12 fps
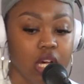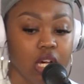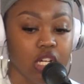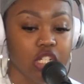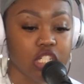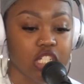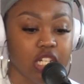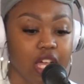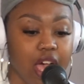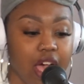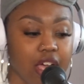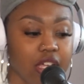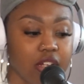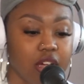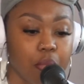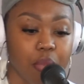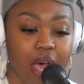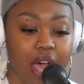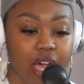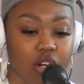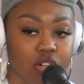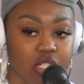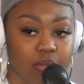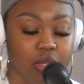she had a bag
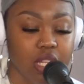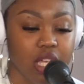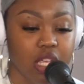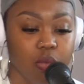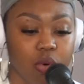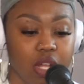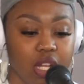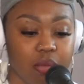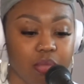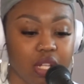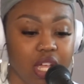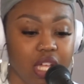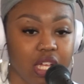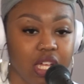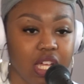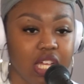or something that he wanted, but like